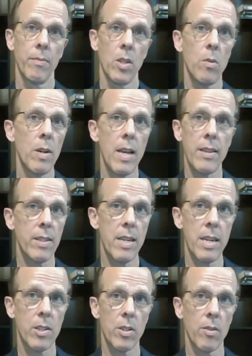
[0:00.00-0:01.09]
No one has an
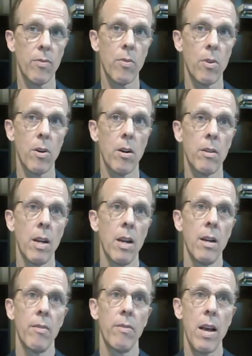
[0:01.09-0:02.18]
answer for our
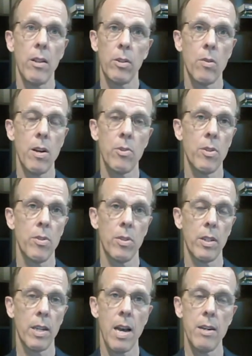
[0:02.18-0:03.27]
valid questions
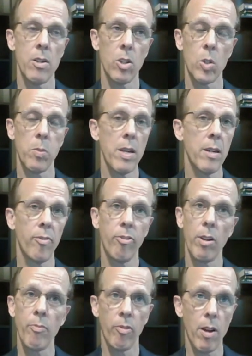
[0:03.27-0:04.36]
like, how do you explain a
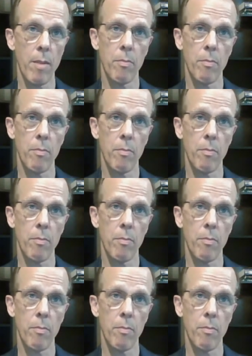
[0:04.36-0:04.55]
flip-flop?